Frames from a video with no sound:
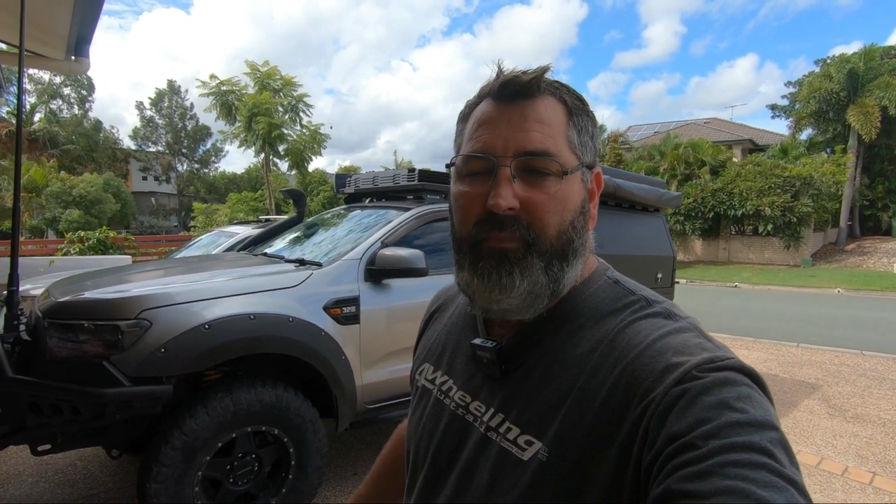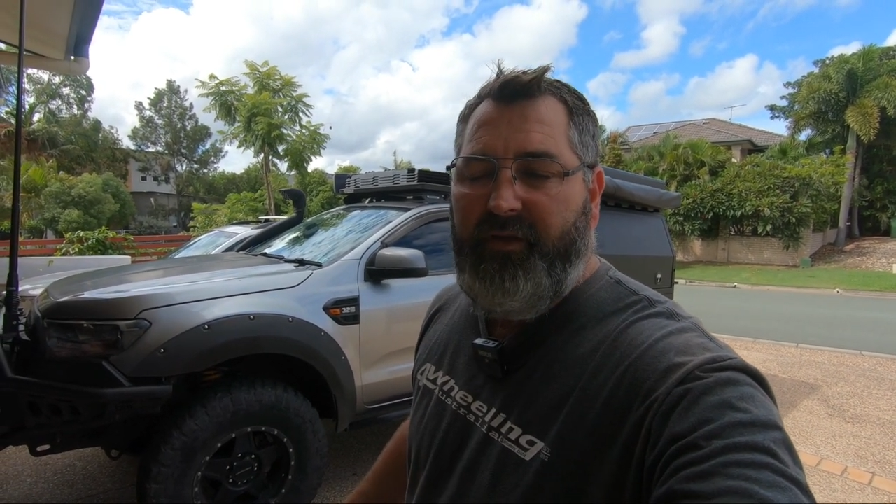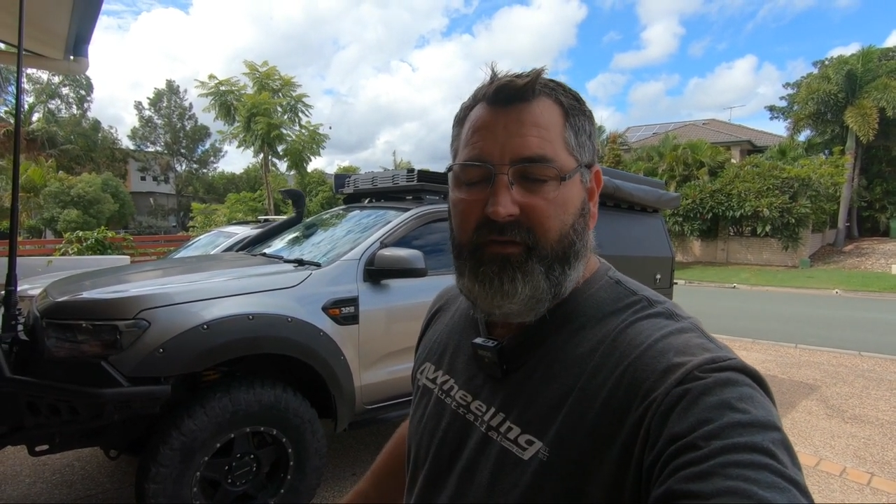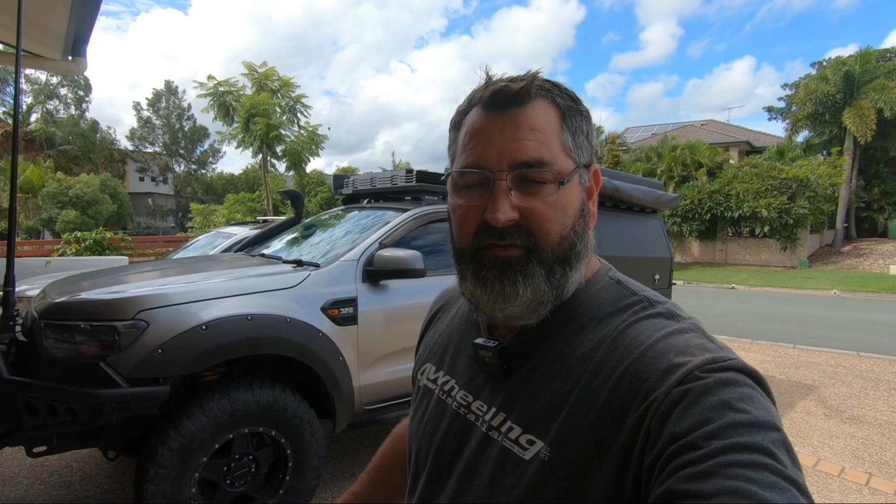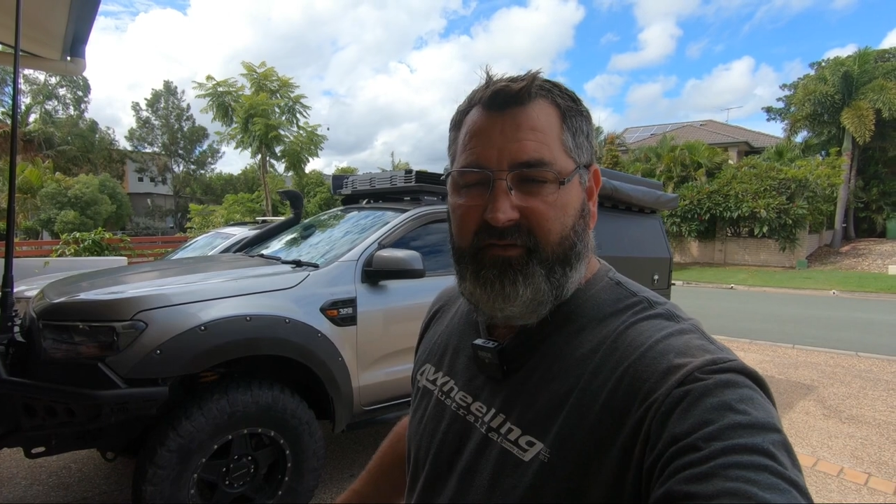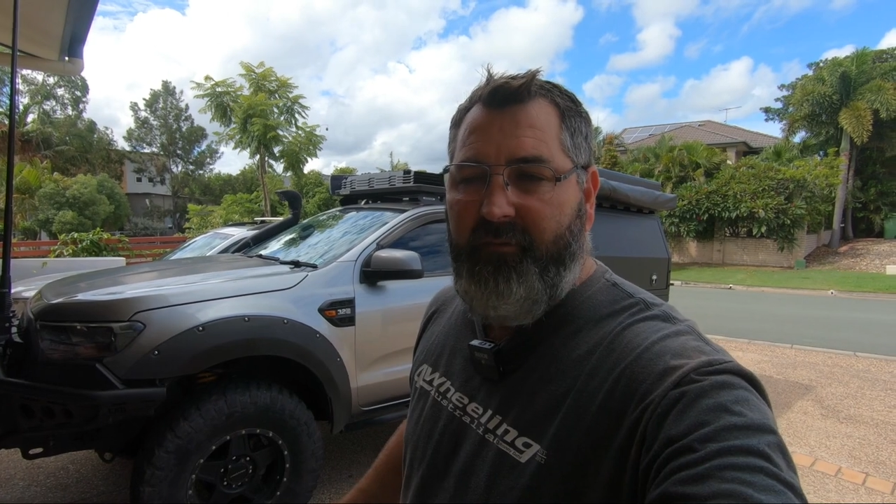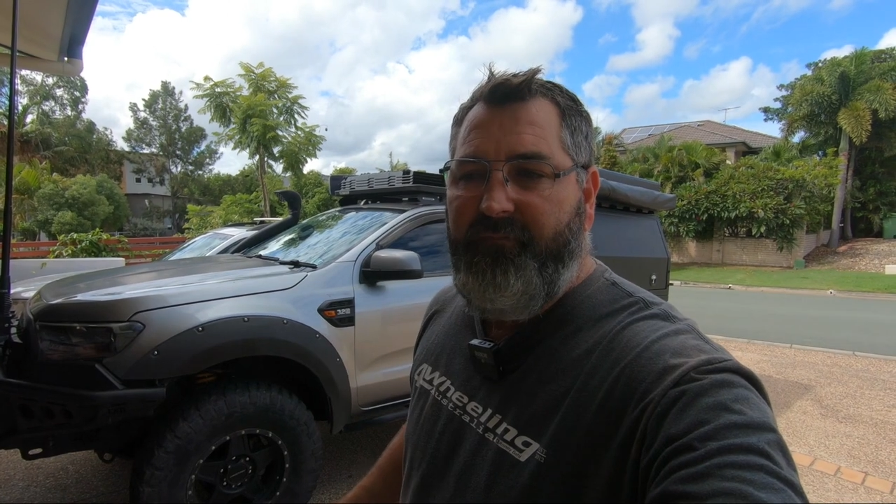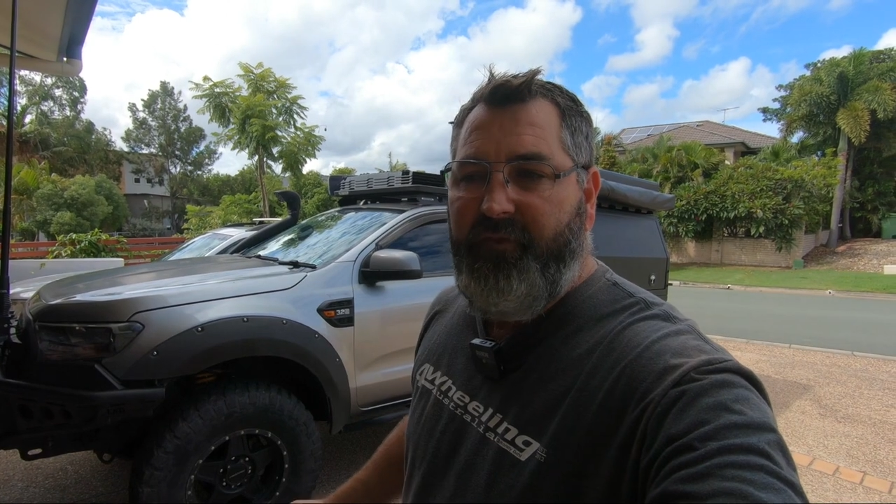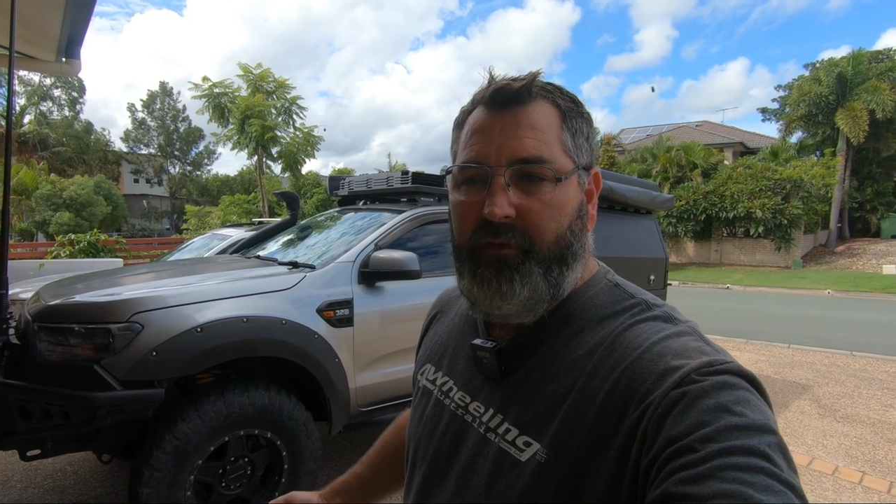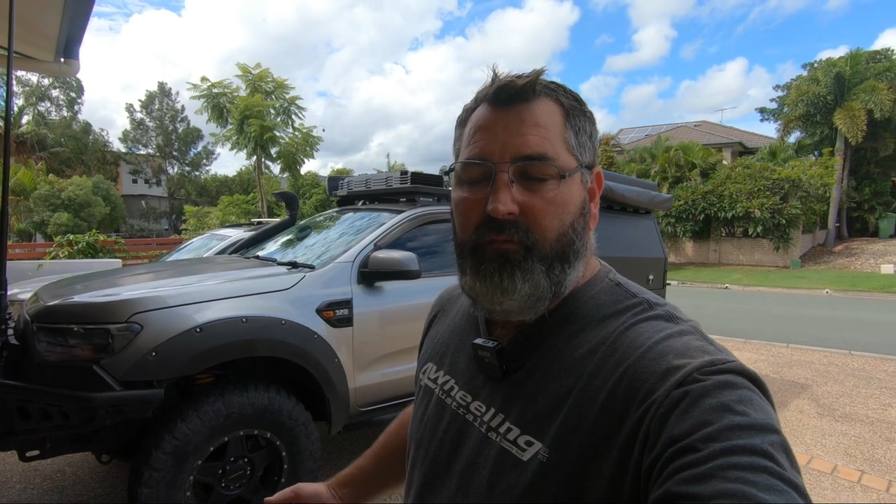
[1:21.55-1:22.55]
a, bit of
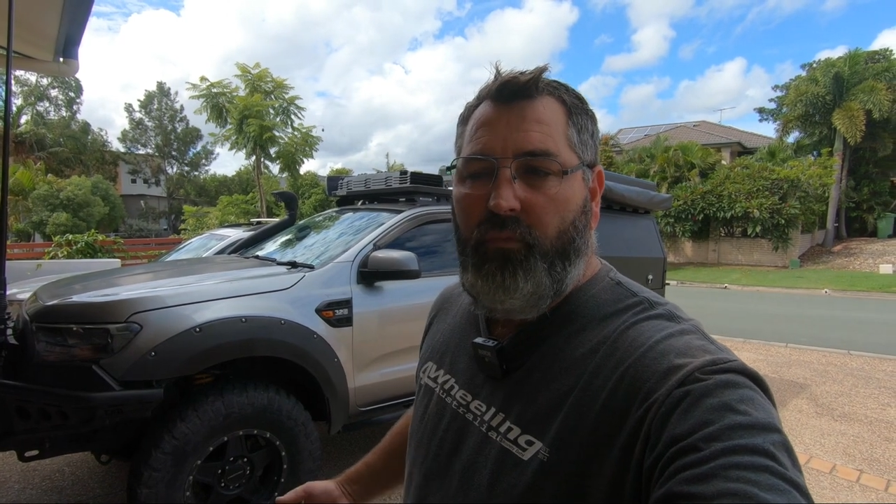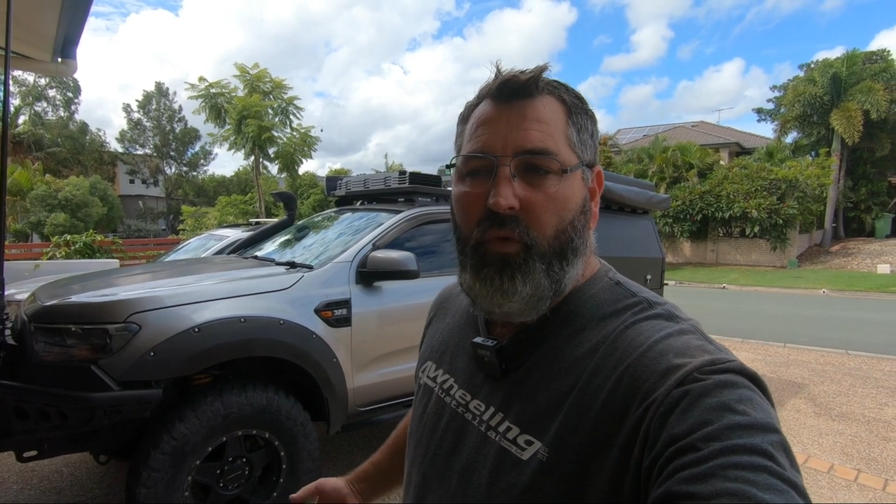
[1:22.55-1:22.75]
discomfort